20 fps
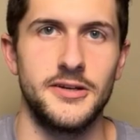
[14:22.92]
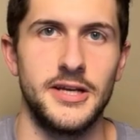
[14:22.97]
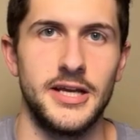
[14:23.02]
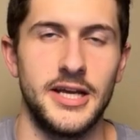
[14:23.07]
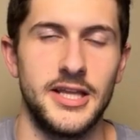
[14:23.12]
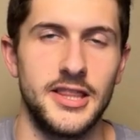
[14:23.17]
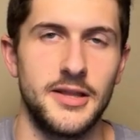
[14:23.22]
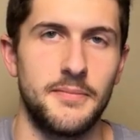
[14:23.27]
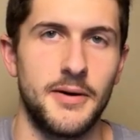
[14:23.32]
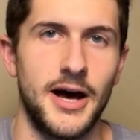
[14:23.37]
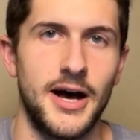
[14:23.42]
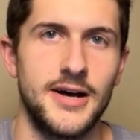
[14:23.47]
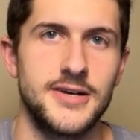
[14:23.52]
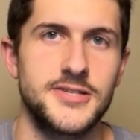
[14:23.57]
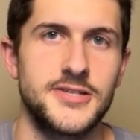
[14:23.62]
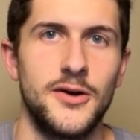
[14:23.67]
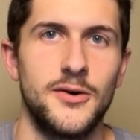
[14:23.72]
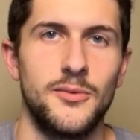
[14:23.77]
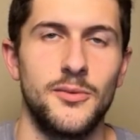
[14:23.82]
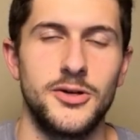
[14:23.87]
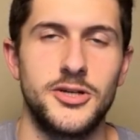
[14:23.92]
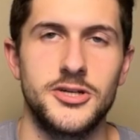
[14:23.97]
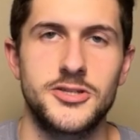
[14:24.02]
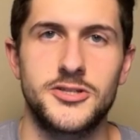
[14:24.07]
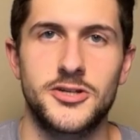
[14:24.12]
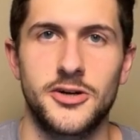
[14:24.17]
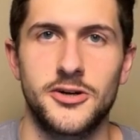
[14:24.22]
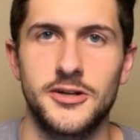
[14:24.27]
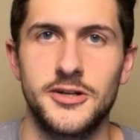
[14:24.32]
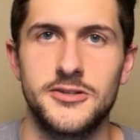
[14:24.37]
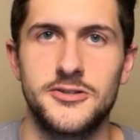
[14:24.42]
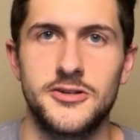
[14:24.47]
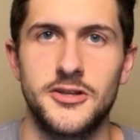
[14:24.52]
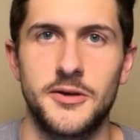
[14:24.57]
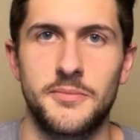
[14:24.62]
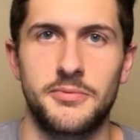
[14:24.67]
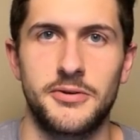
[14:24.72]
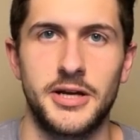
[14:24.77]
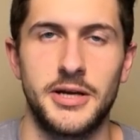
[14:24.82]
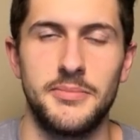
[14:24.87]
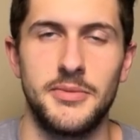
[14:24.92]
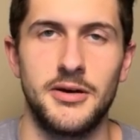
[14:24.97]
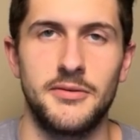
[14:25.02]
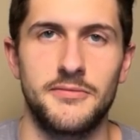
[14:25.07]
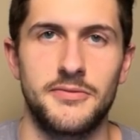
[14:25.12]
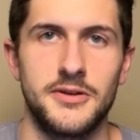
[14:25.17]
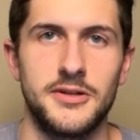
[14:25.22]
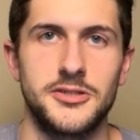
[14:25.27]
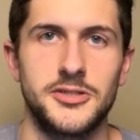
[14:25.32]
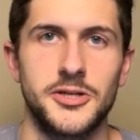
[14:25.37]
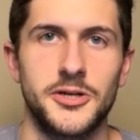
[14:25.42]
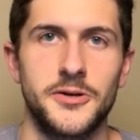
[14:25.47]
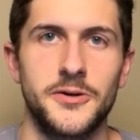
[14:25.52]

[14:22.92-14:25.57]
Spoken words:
in the past would just turn into the premium feature.